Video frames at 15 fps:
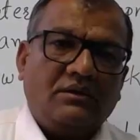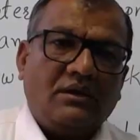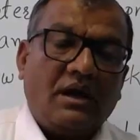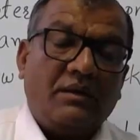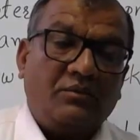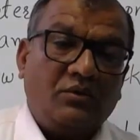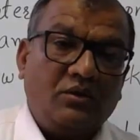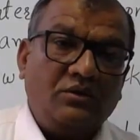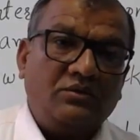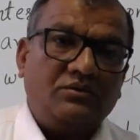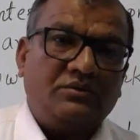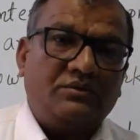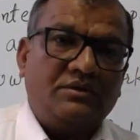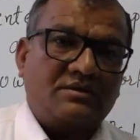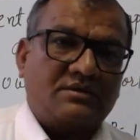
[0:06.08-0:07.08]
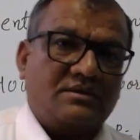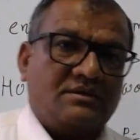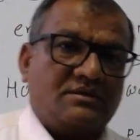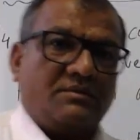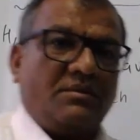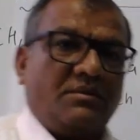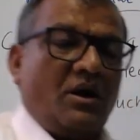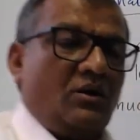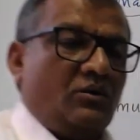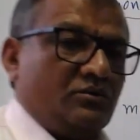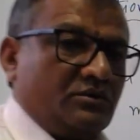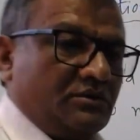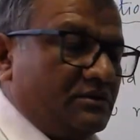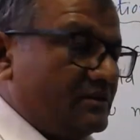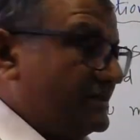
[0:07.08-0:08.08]
am going to discuss about
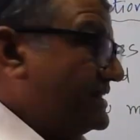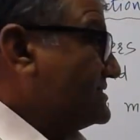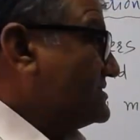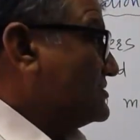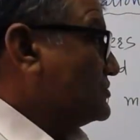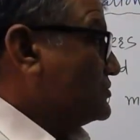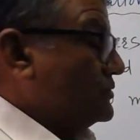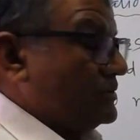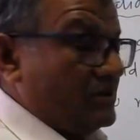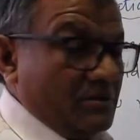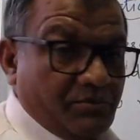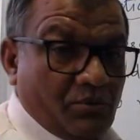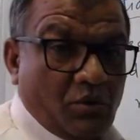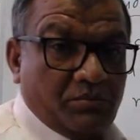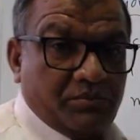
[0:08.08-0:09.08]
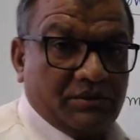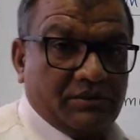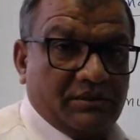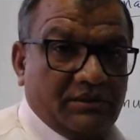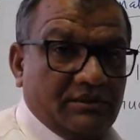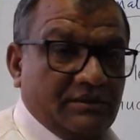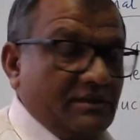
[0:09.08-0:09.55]
residual property,